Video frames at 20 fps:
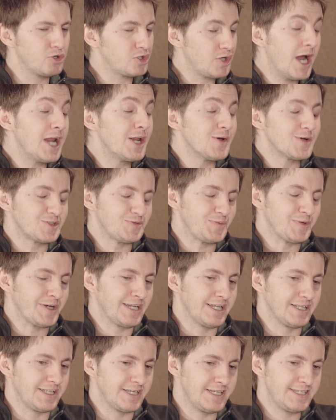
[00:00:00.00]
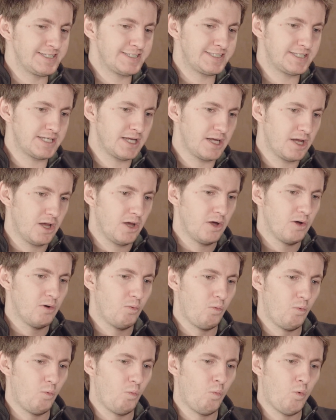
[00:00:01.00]
or try to explain at least,
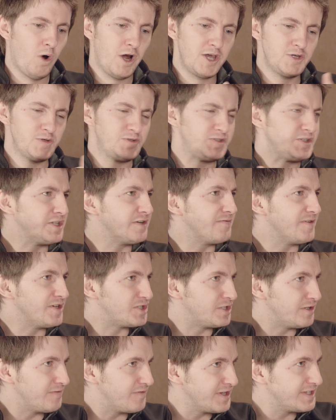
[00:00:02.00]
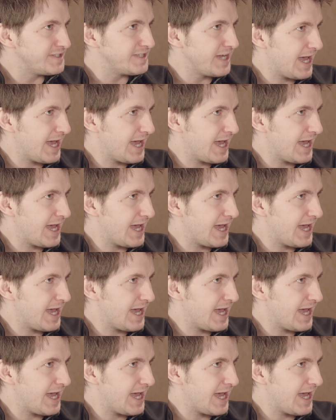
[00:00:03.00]
what you see the vision of this